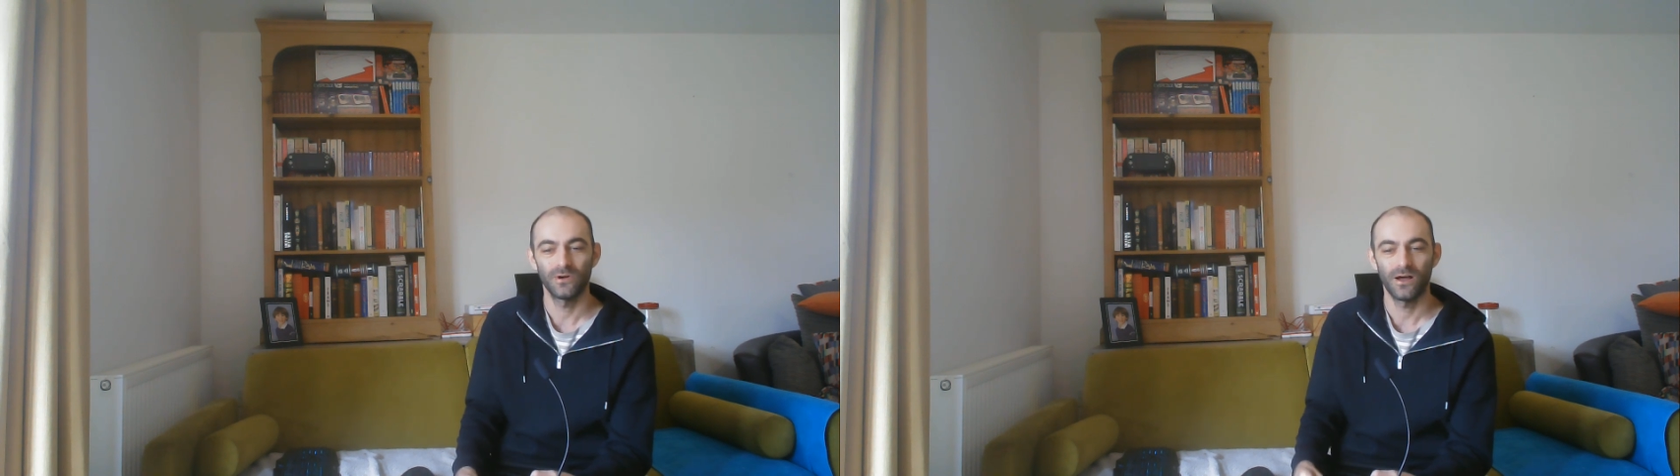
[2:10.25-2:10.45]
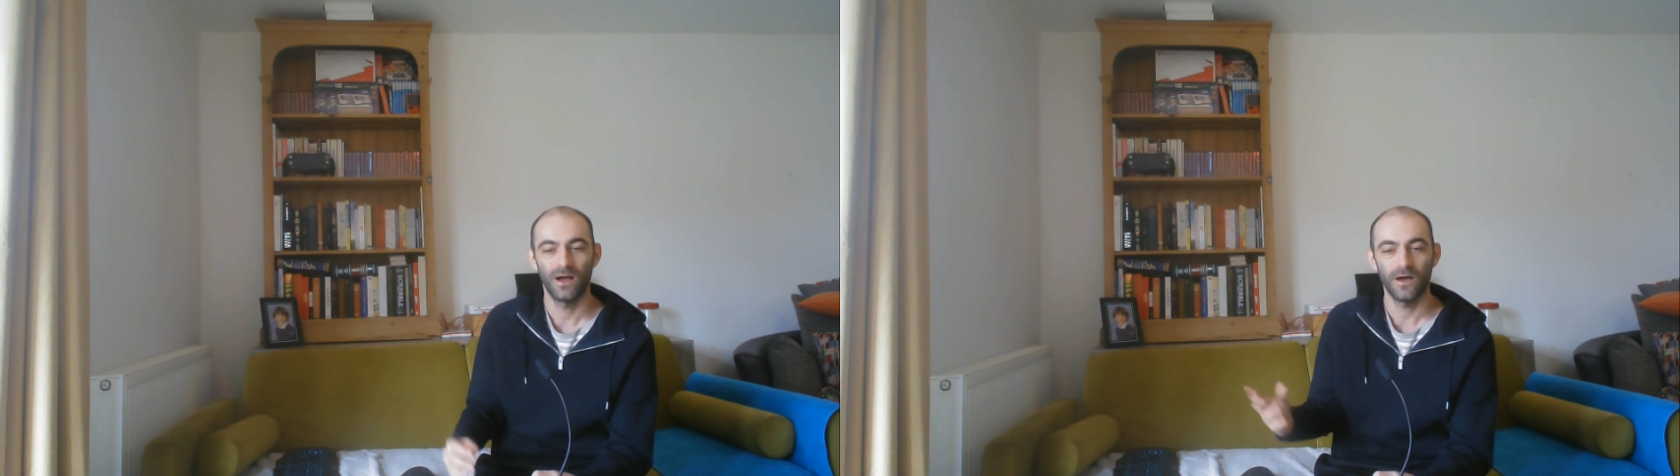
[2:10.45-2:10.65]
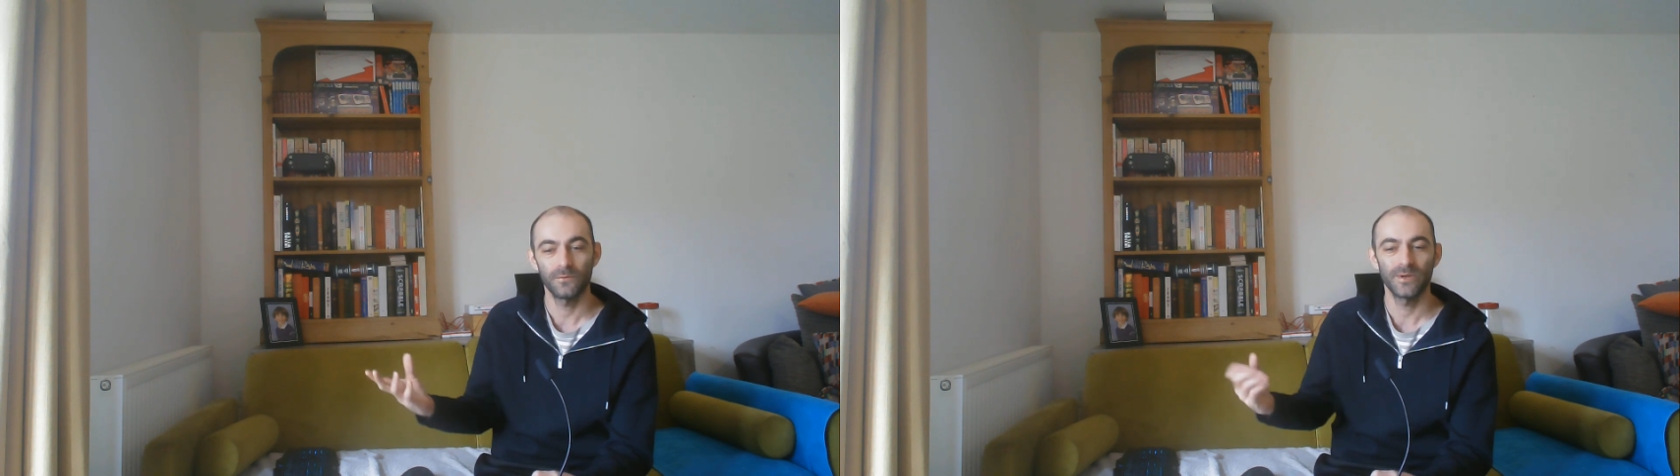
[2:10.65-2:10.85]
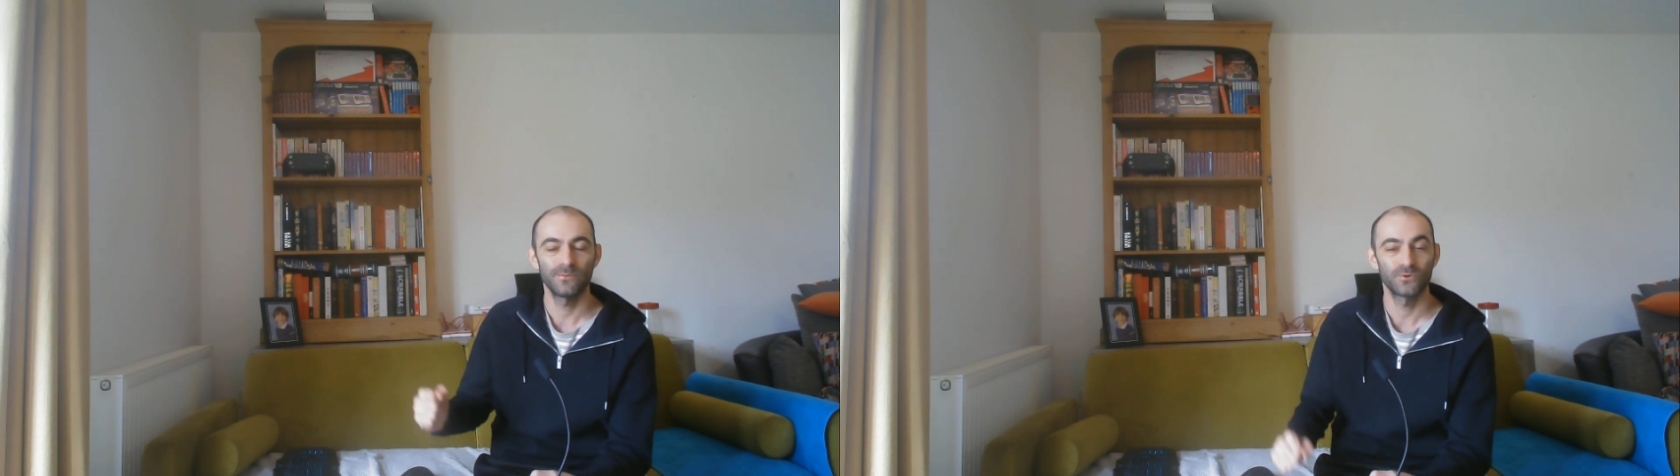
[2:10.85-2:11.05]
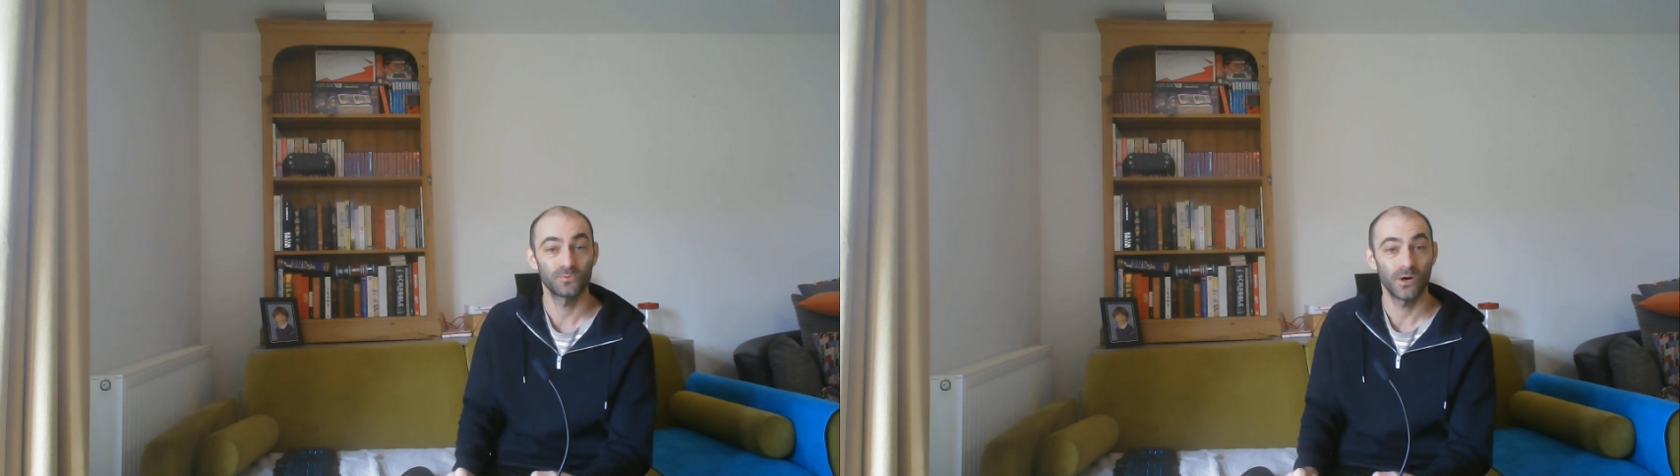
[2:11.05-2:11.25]
other
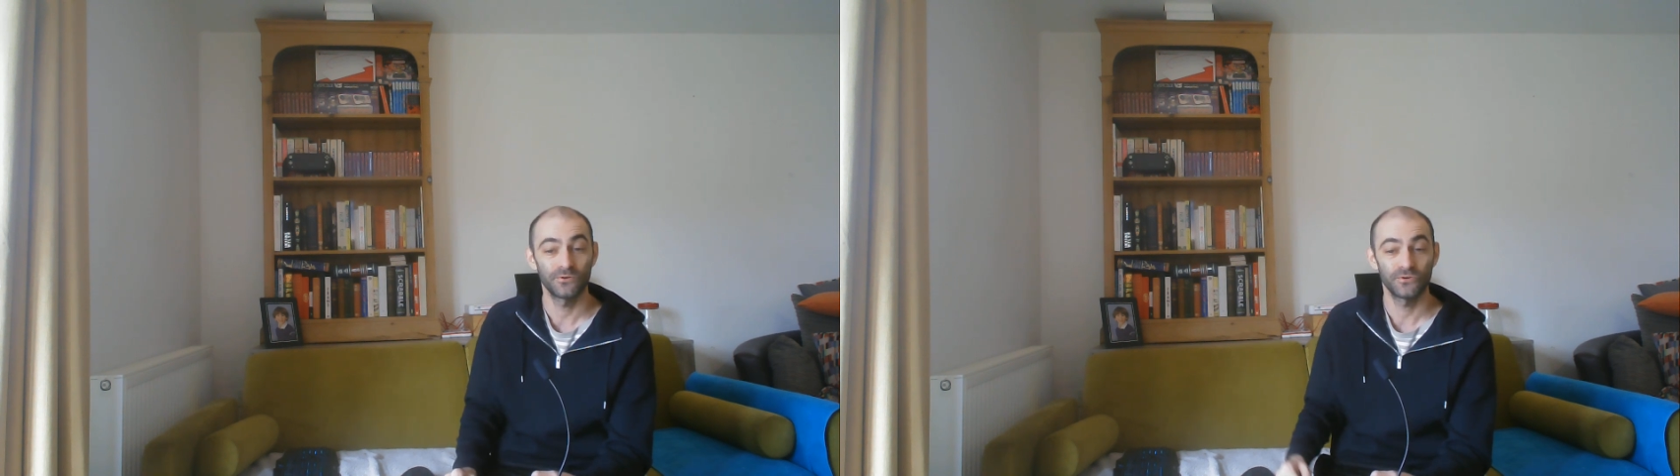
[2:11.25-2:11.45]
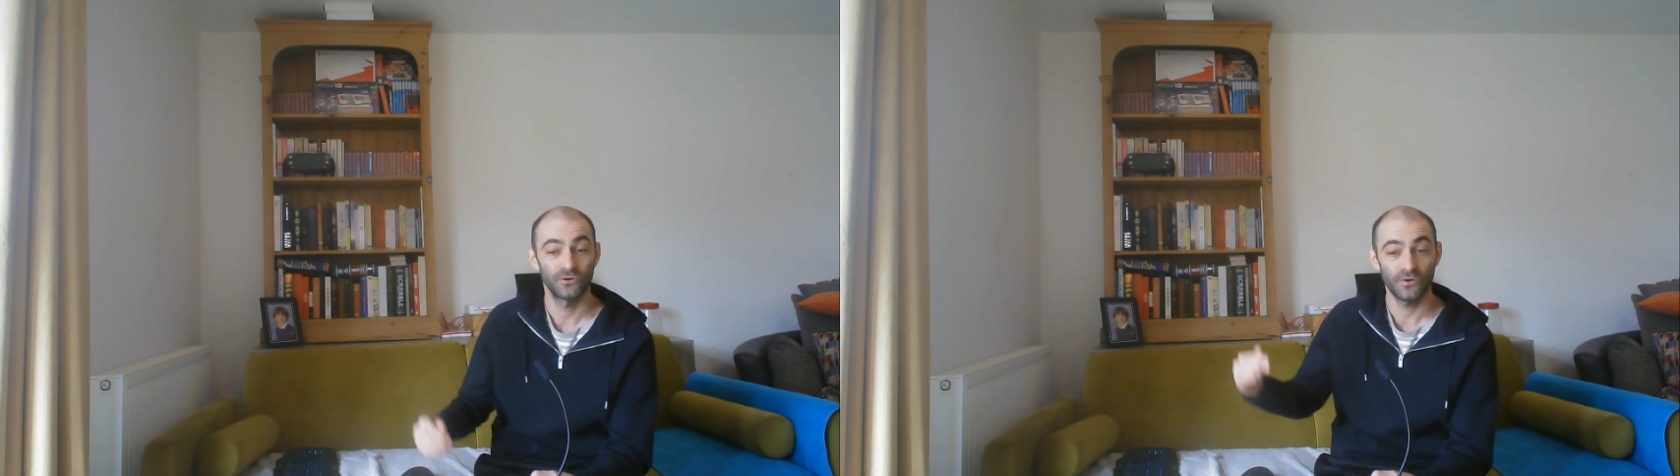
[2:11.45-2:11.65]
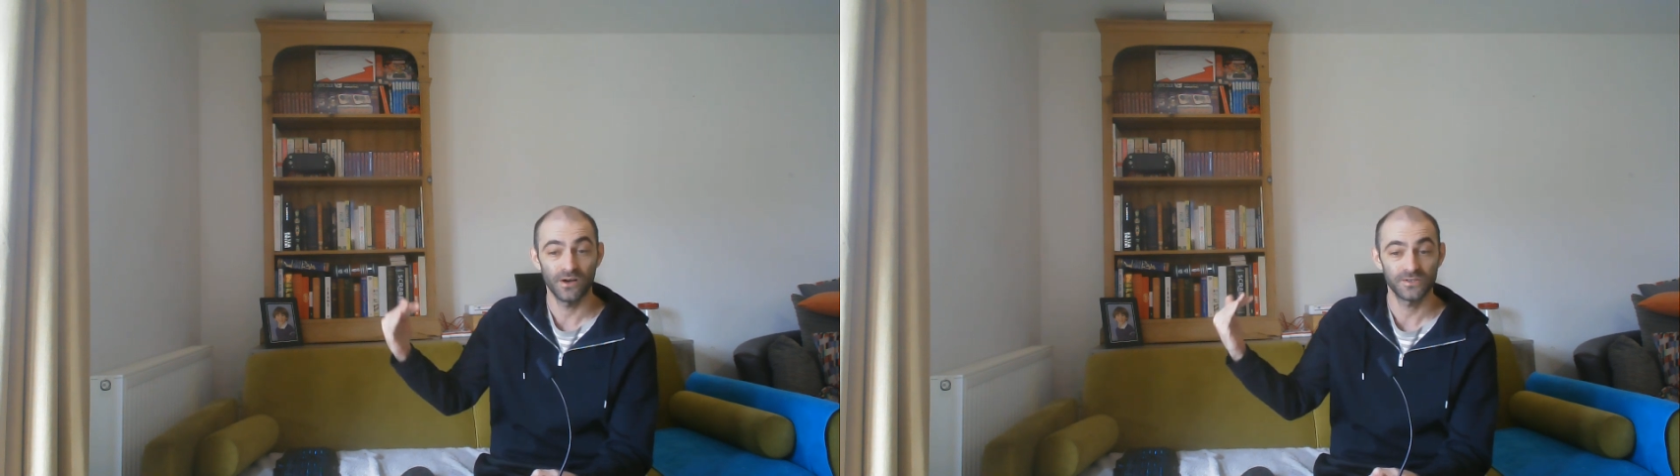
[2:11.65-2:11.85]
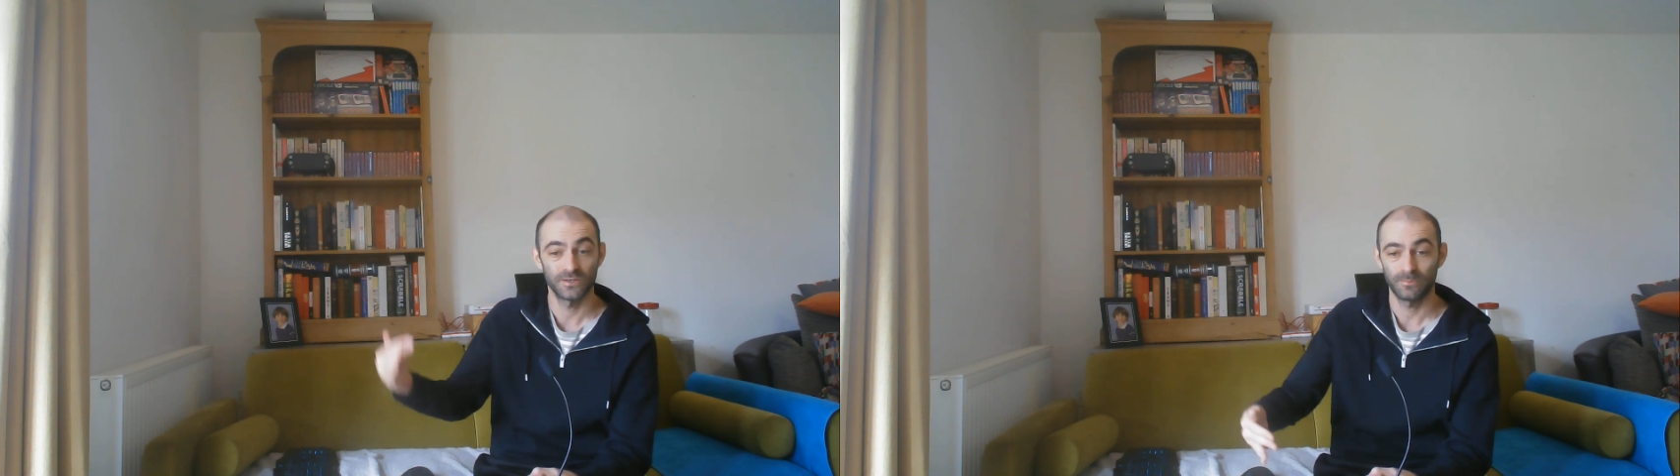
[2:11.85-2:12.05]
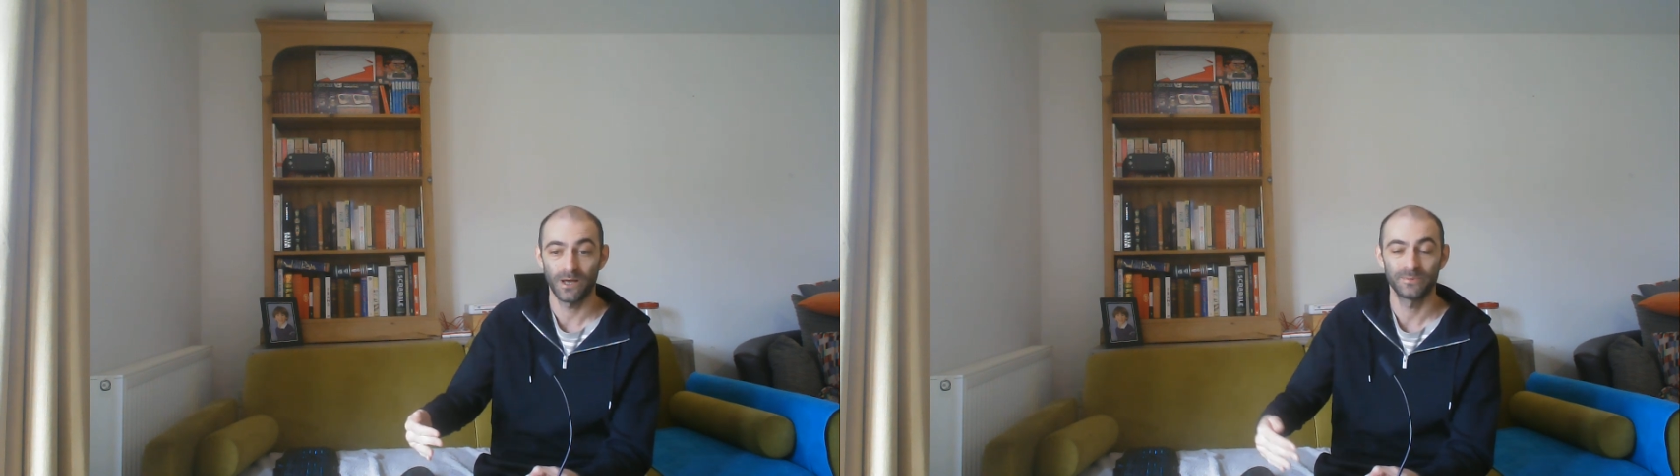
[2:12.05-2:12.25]
people's worldview of us
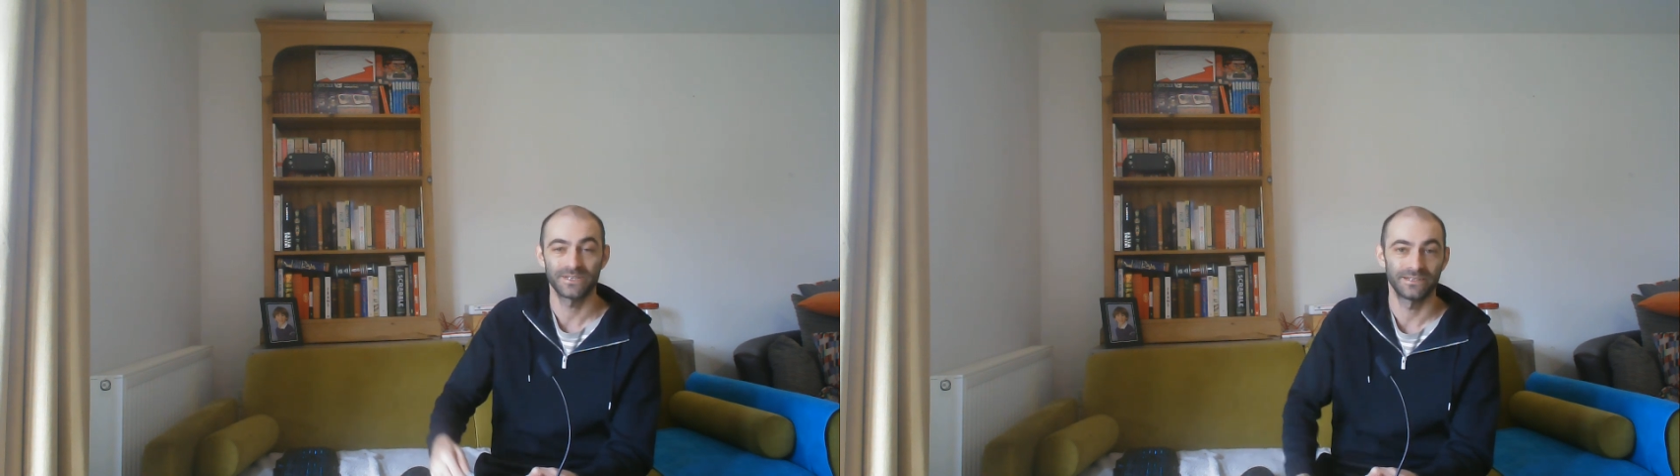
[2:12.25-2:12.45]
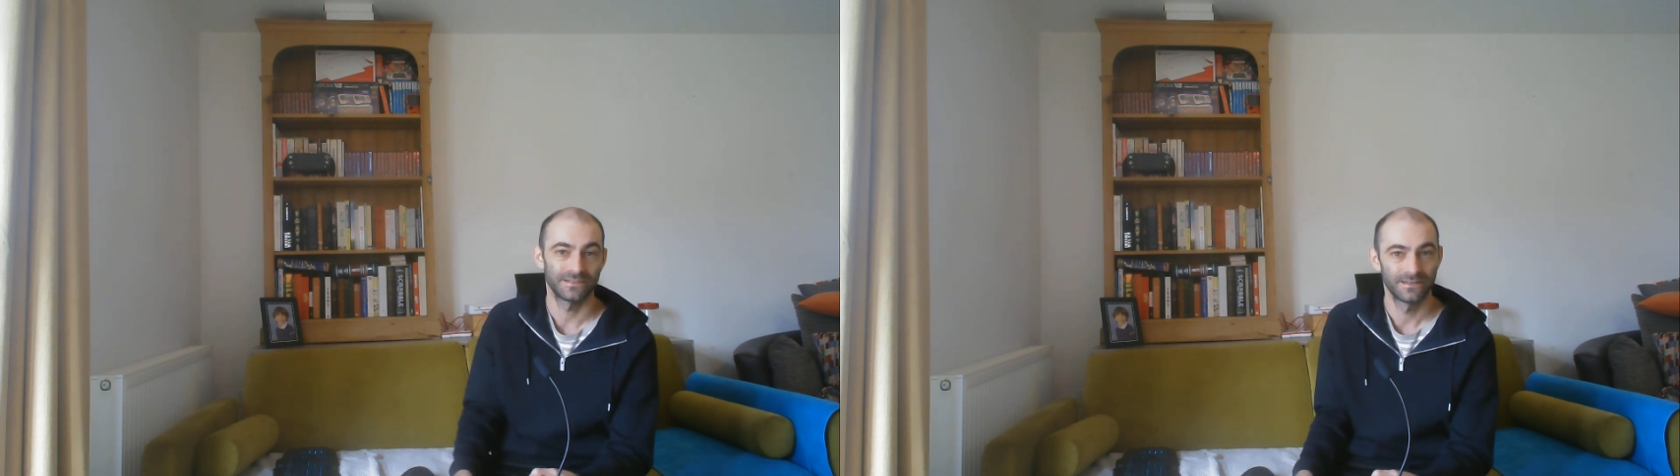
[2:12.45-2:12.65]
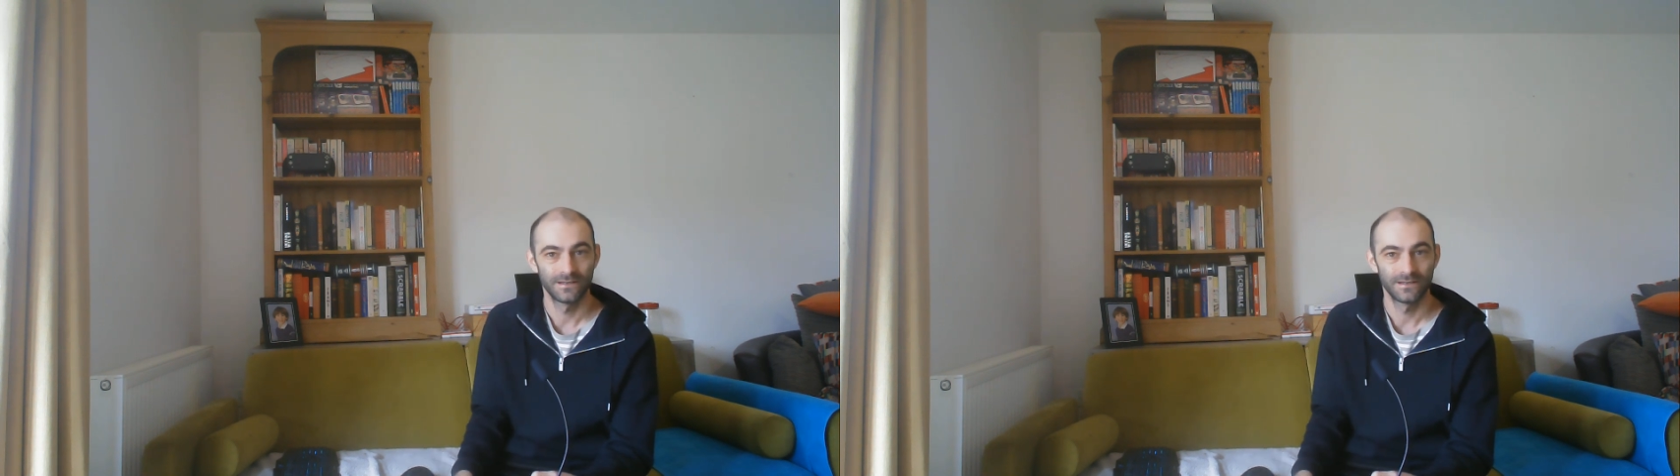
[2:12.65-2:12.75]
has plummeted.